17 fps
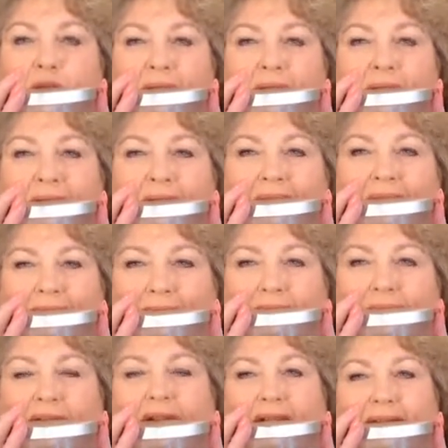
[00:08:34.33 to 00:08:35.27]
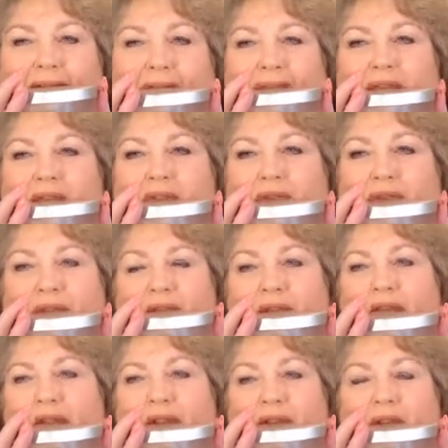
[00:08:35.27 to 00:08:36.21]
You have a candle
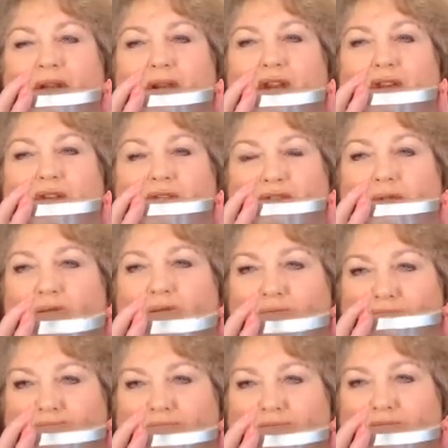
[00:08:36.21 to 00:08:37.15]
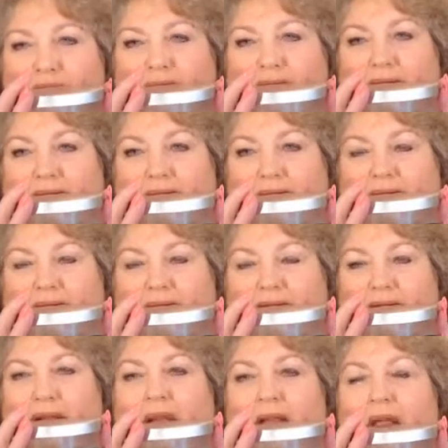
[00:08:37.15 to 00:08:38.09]
there that, it's not costing you any
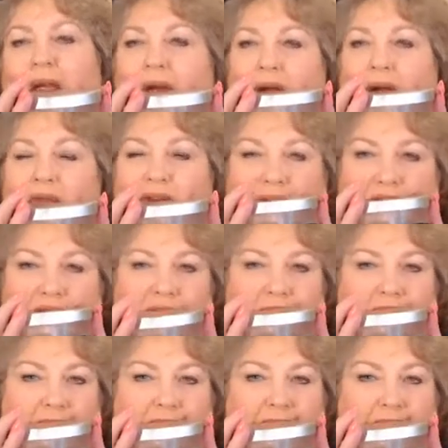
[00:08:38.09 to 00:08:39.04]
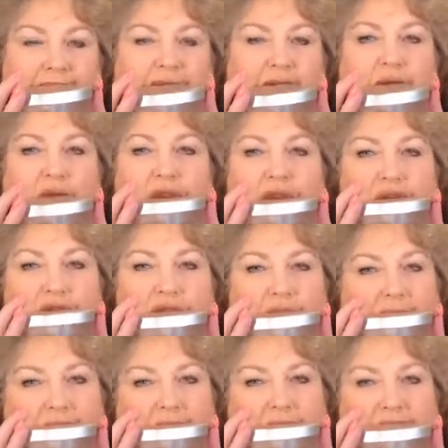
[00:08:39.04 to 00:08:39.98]
money. I'm a firm believer in we
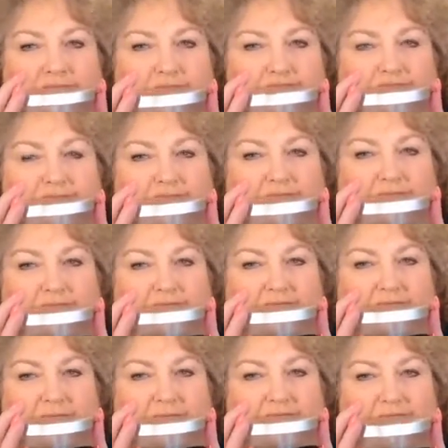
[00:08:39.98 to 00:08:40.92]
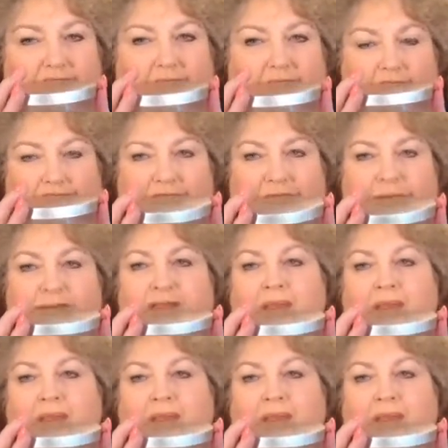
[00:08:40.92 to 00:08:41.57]
use what resources that we've got.